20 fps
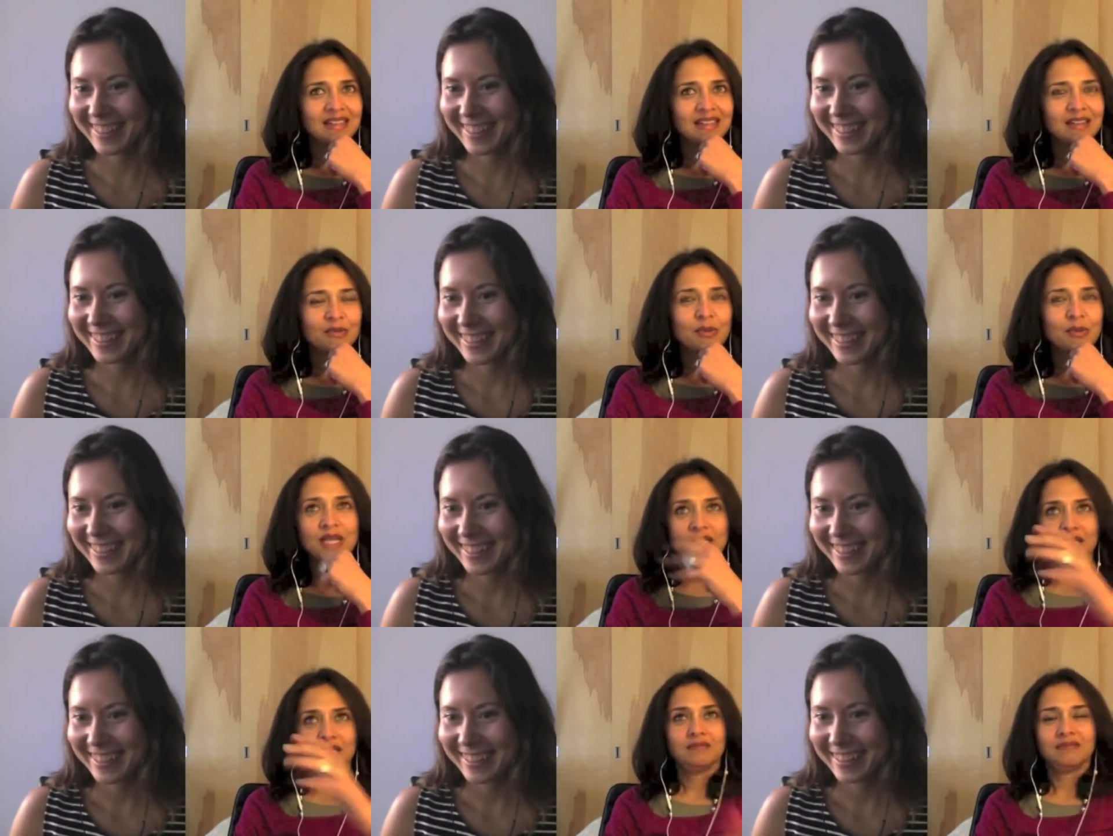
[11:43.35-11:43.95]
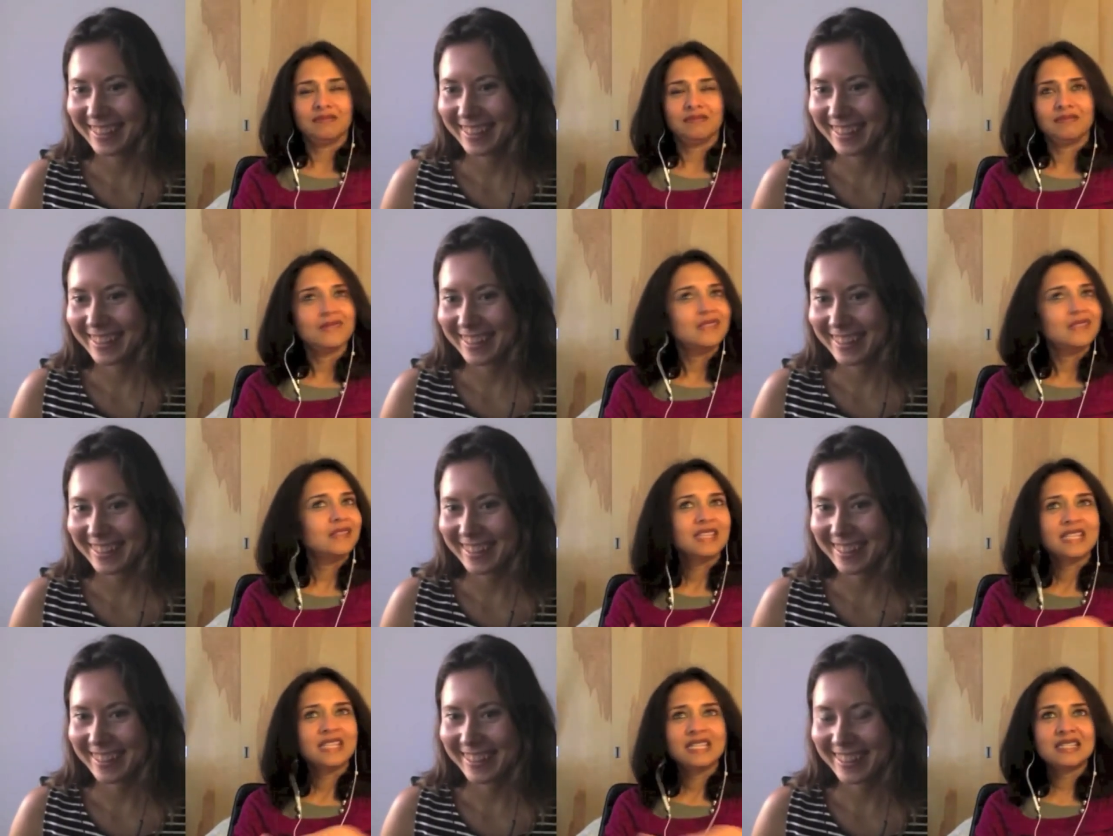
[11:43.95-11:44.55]
Speaker 1: Well,
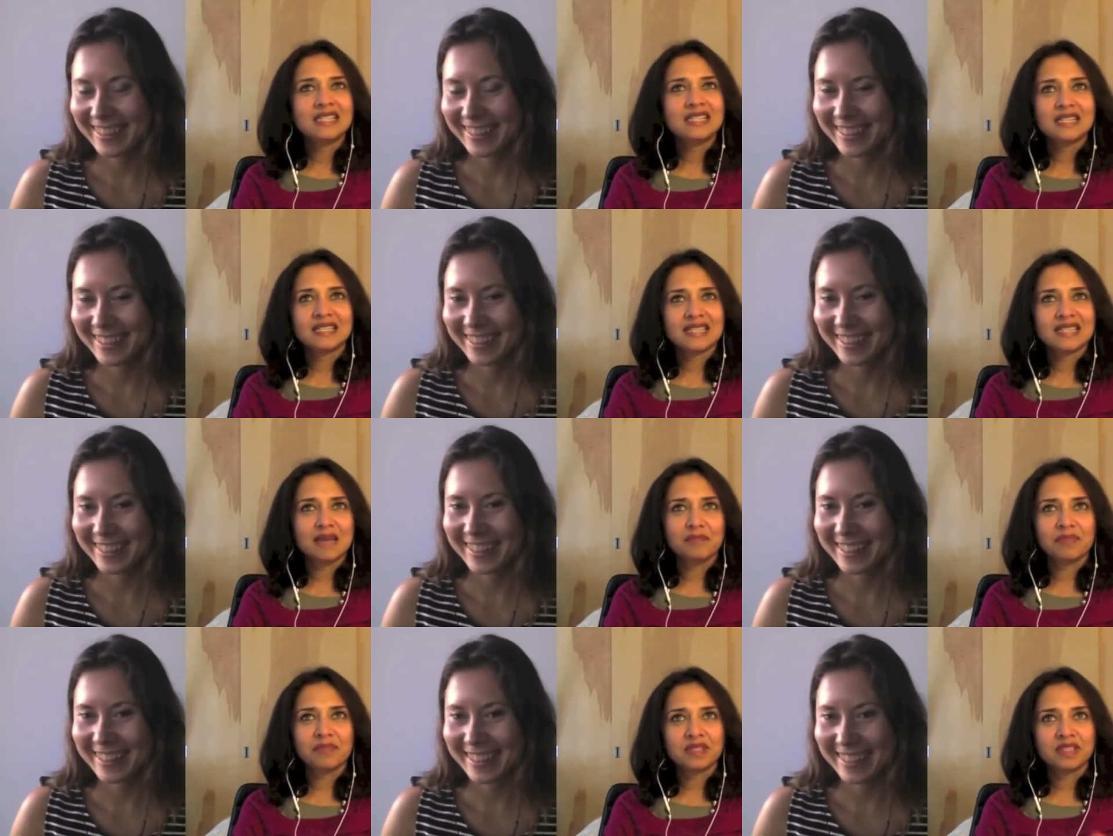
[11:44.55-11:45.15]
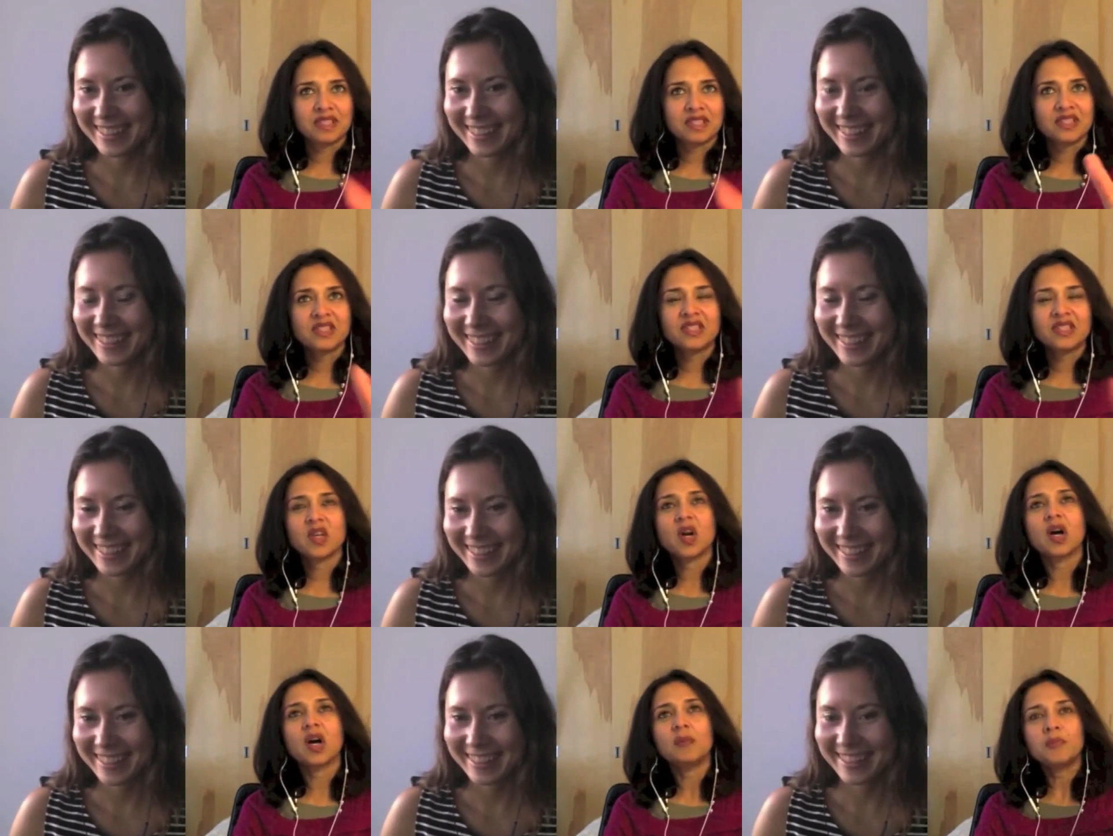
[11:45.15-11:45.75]
easy example, just
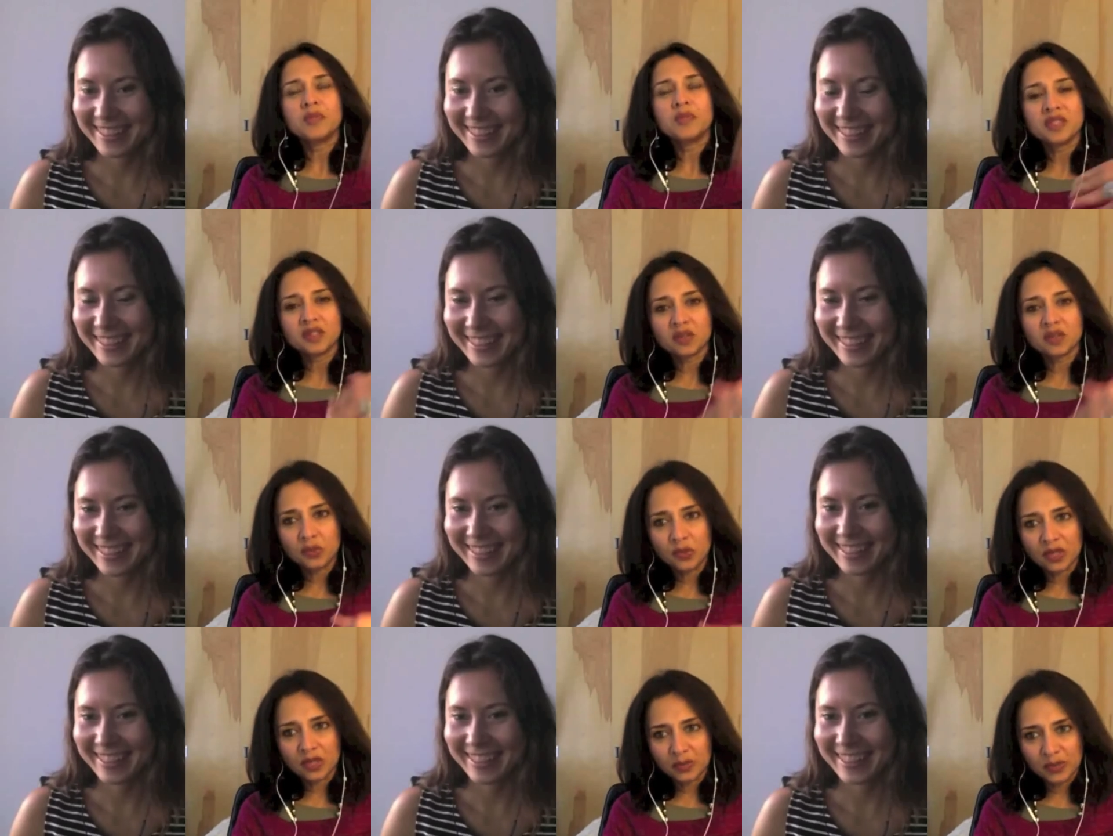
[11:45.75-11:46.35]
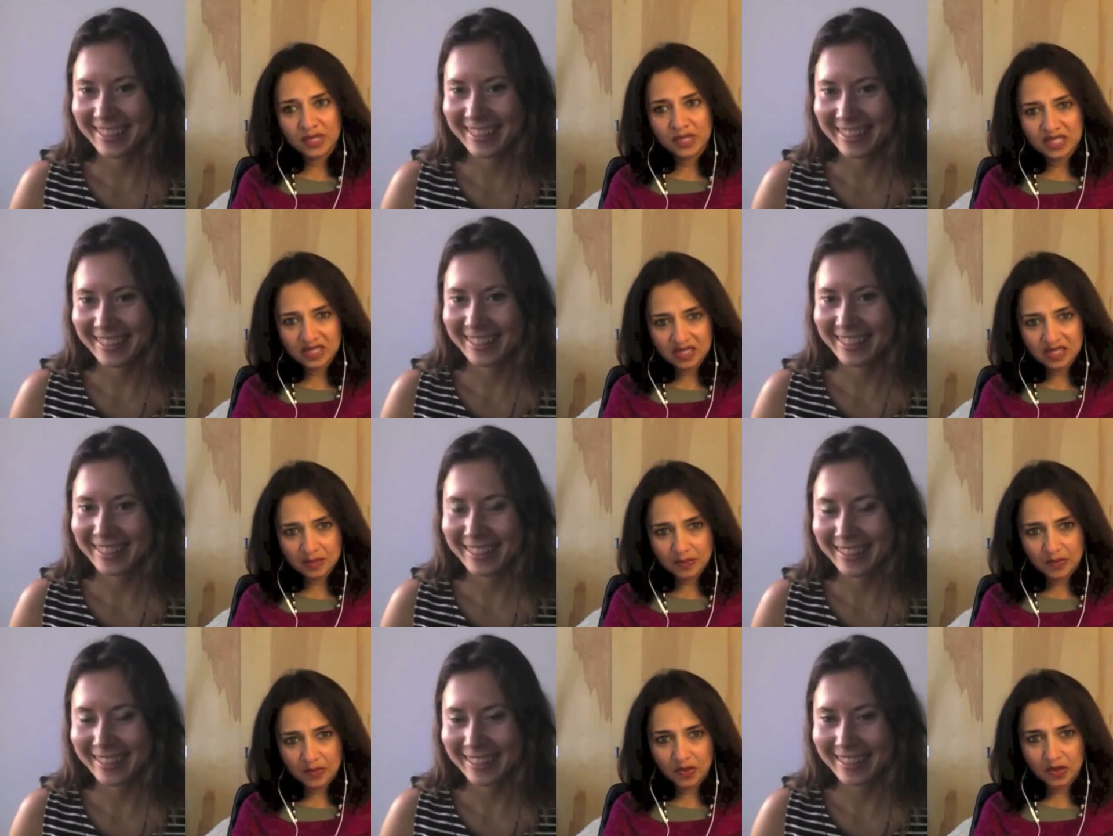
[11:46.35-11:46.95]
the opposite of what we just
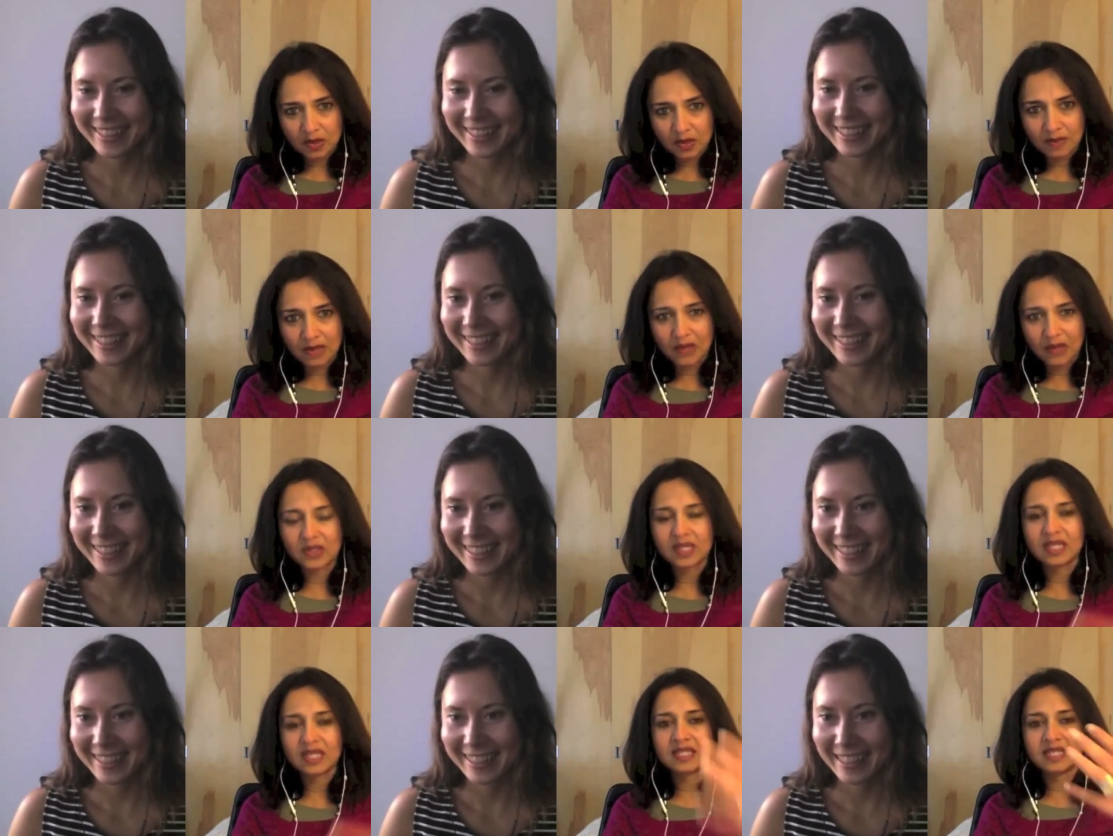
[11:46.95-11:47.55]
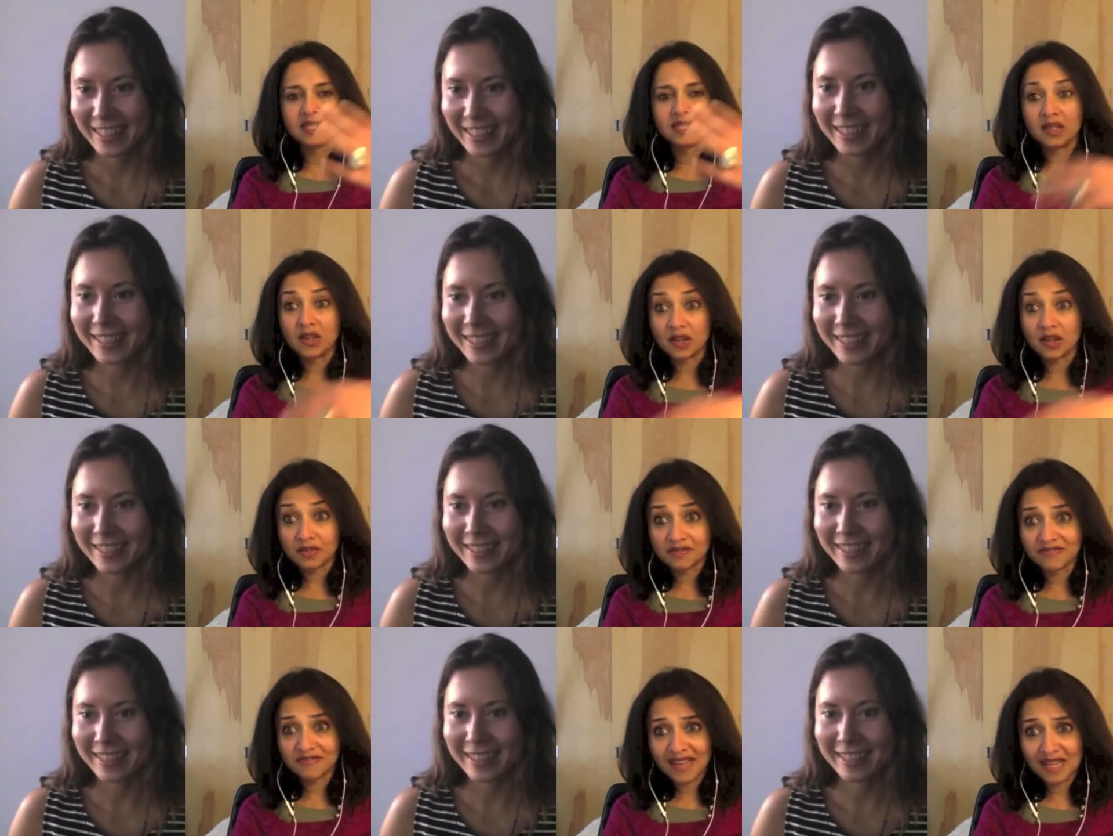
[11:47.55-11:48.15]
spoke about, eating a lot
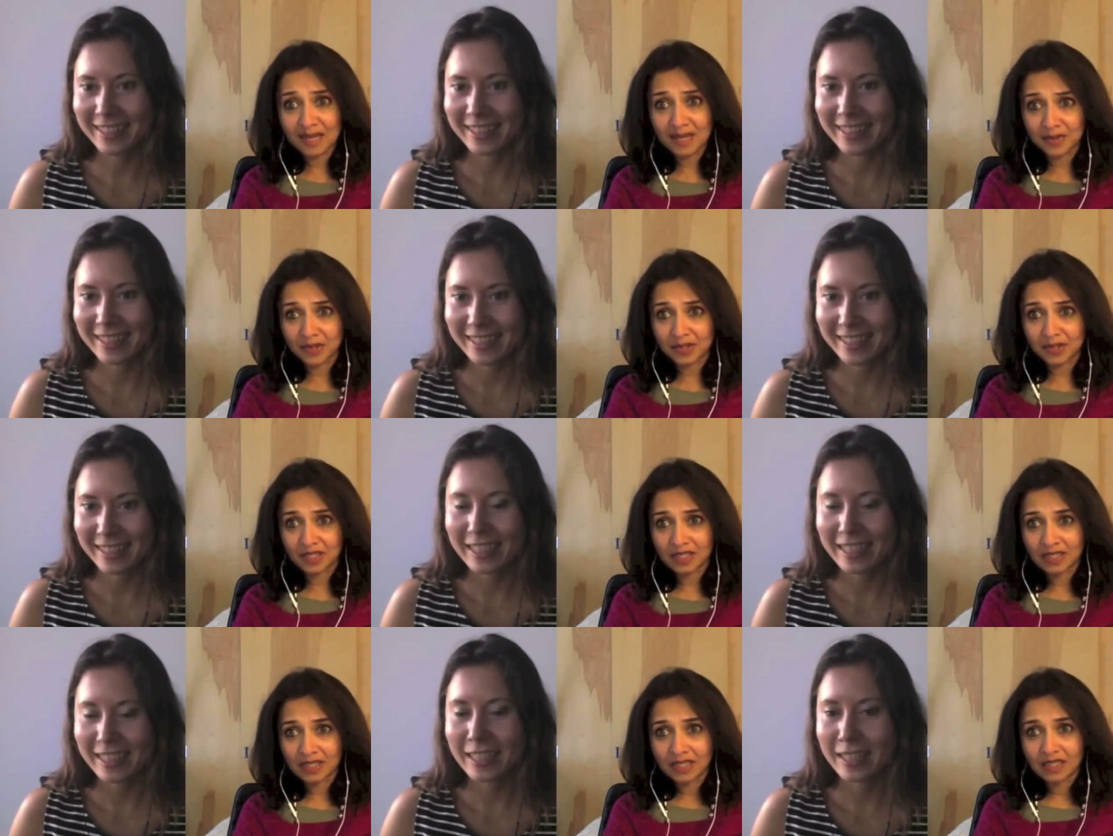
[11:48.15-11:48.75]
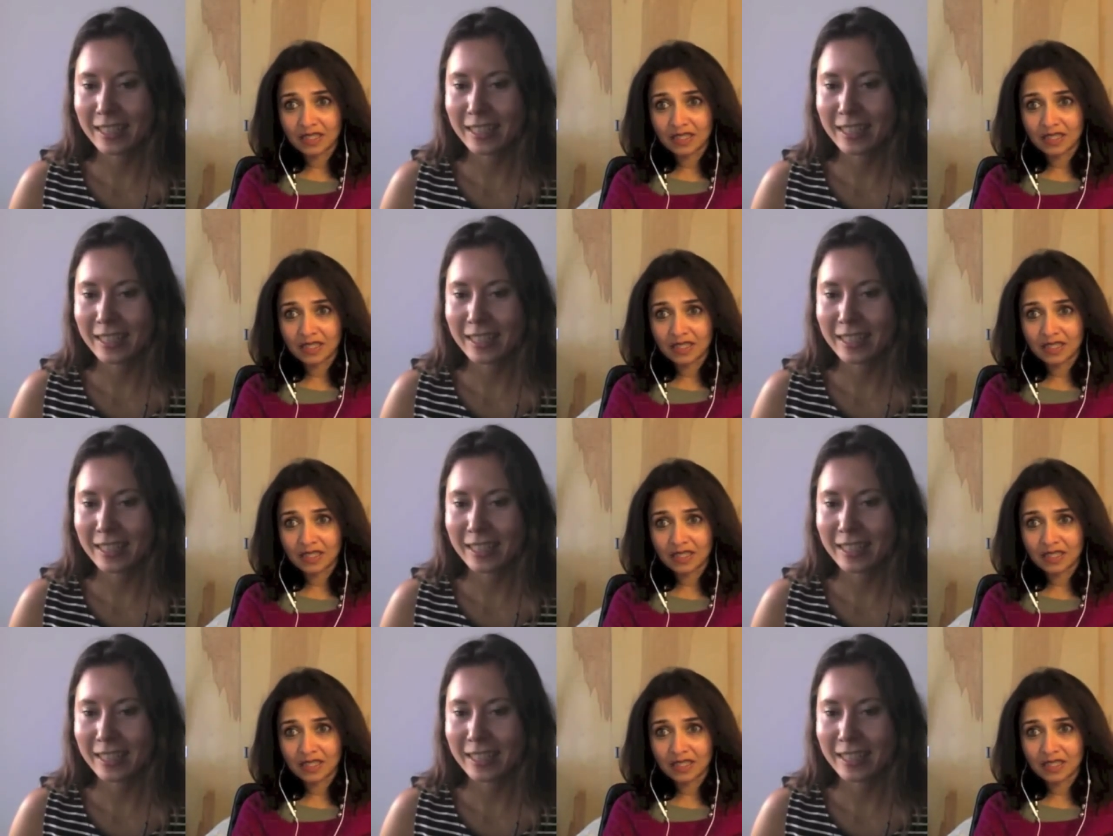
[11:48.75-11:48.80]
of fiber.